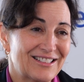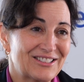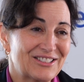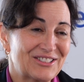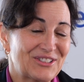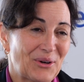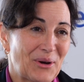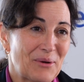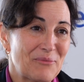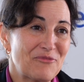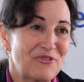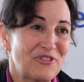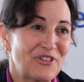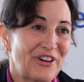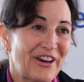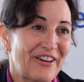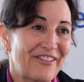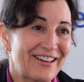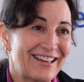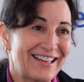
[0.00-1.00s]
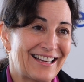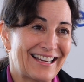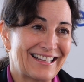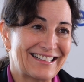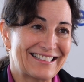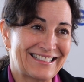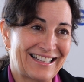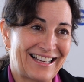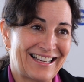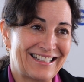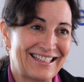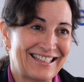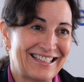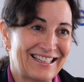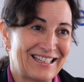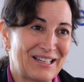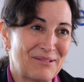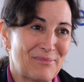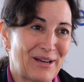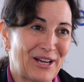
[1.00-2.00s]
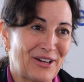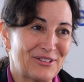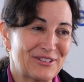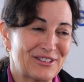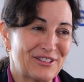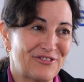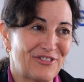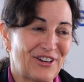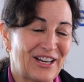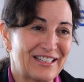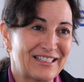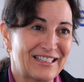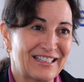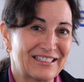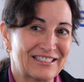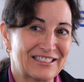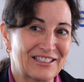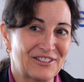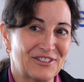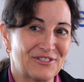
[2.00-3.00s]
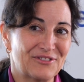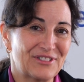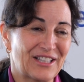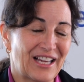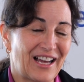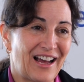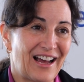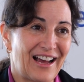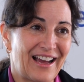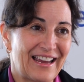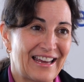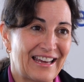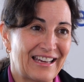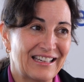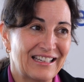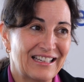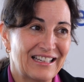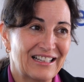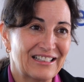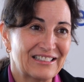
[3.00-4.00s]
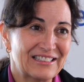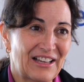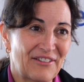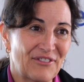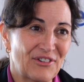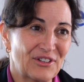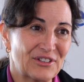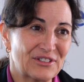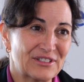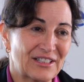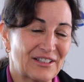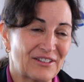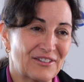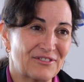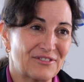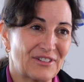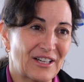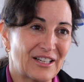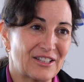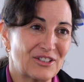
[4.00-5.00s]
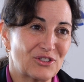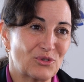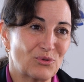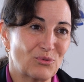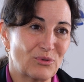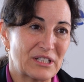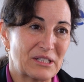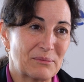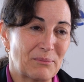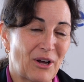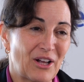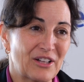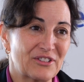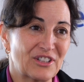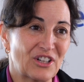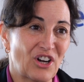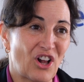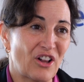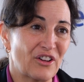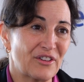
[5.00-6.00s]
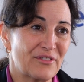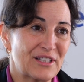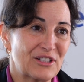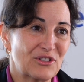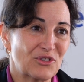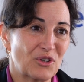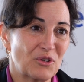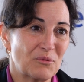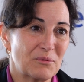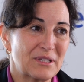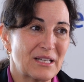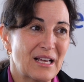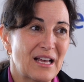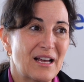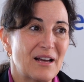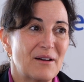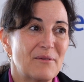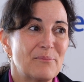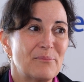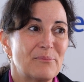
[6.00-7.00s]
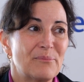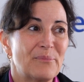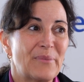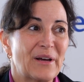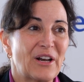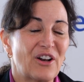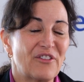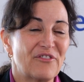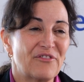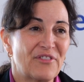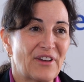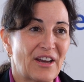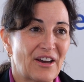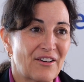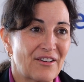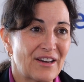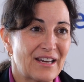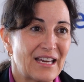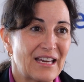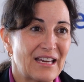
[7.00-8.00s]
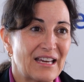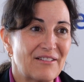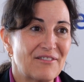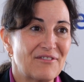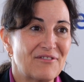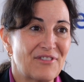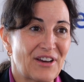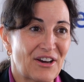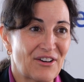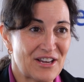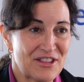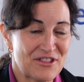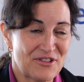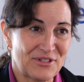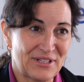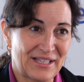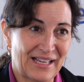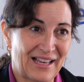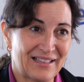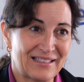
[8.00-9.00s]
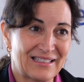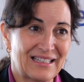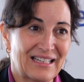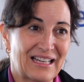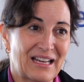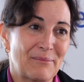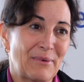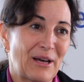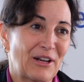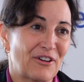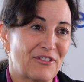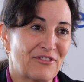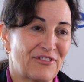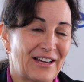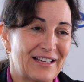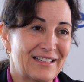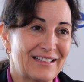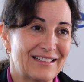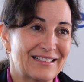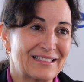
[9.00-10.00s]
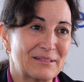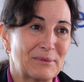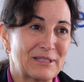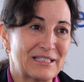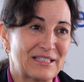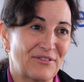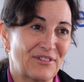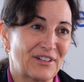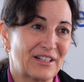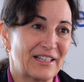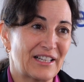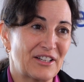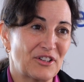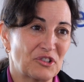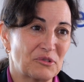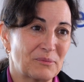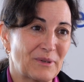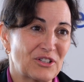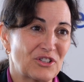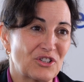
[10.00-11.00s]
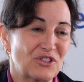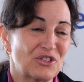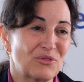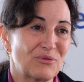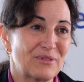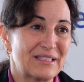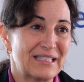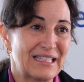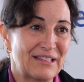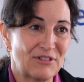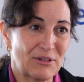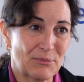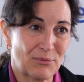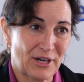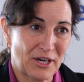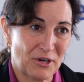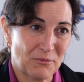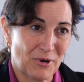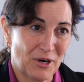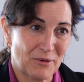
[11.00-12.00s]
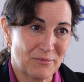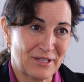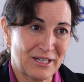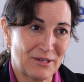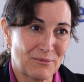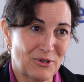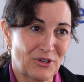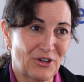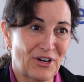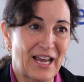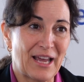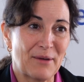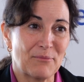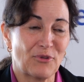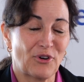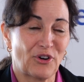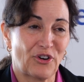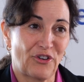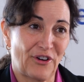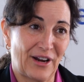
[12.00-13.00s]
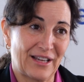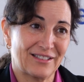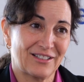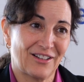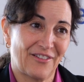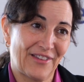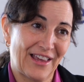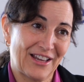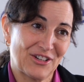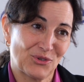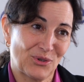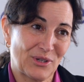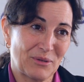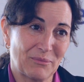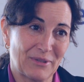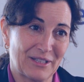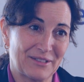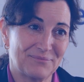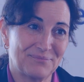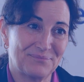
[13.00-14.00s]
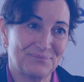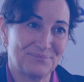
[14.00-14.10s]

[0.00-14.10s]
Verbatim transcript: So I'm very excited about the findings of the high levels of uh, response in all of these groups, but very, very enthusiastic about our findings, specifically in those patients who received a prior PARP inhibitor and progressed on that treatment.